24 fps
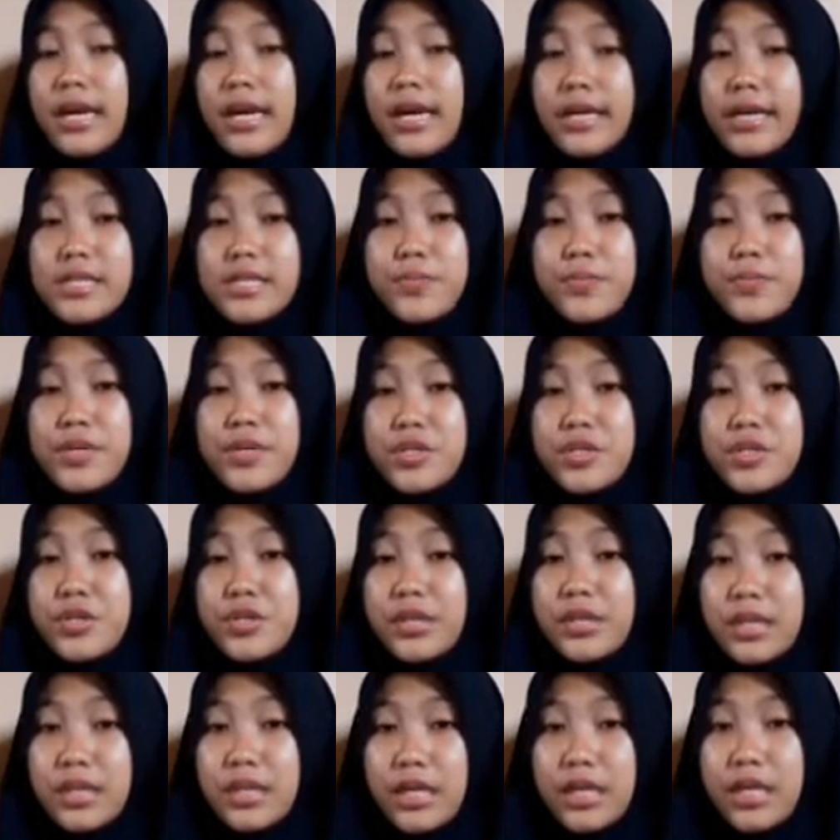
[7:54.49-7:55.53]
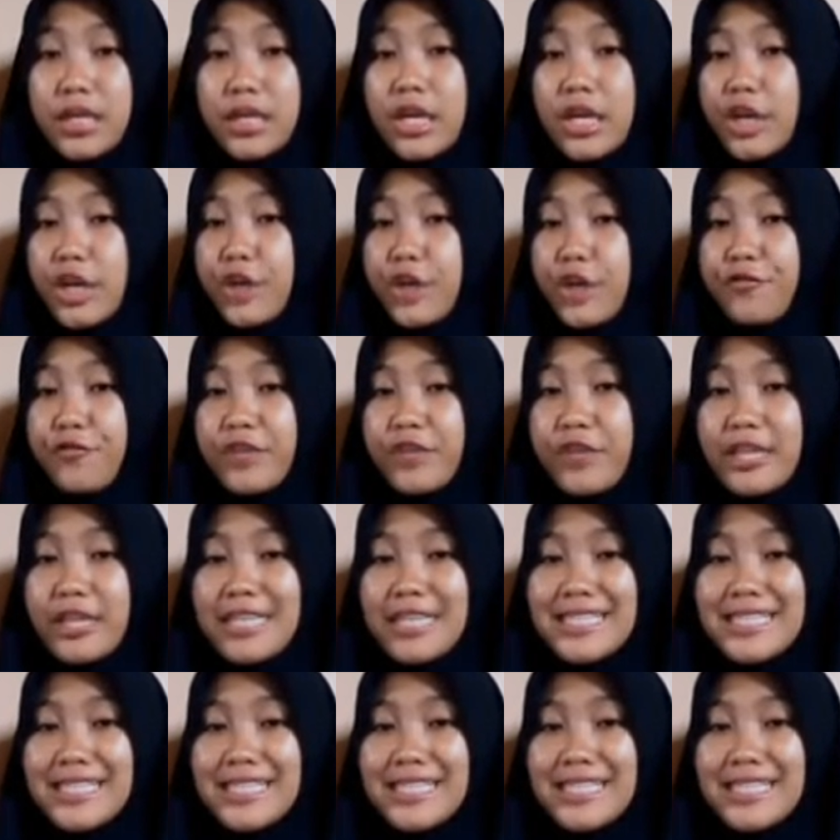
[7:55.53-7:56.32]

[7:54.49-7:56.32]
especially if it